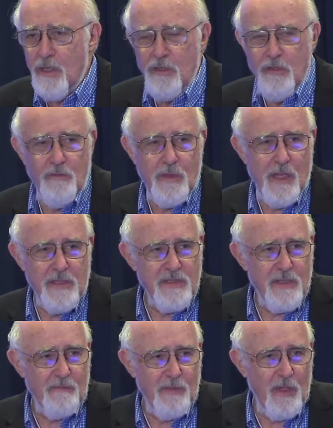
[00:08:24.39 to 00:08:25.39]
you've got
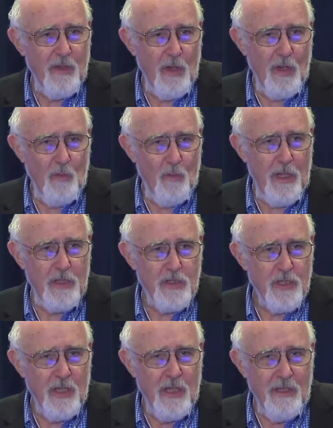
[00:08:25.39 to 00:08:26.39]
something in
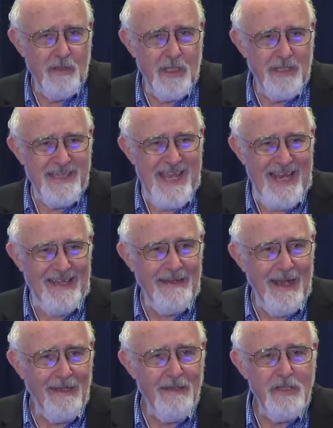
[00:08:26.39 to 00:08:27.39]
which the
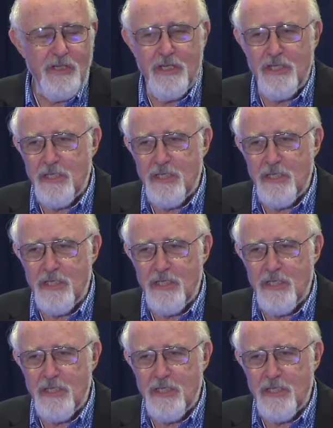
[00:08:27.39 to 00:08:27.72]
technology is